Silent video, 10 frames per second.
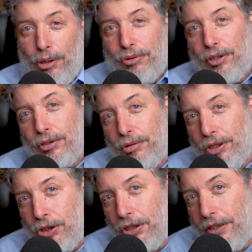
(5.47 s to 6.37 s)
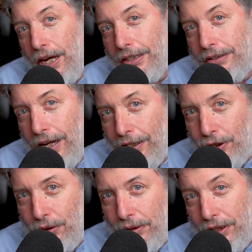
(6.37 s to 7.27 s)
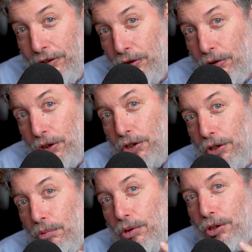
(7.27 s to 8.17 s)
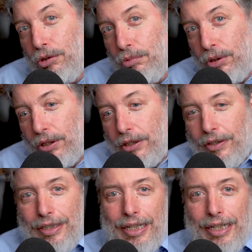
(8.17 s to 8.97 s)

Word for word: Both the Christian idolatry is using the word word,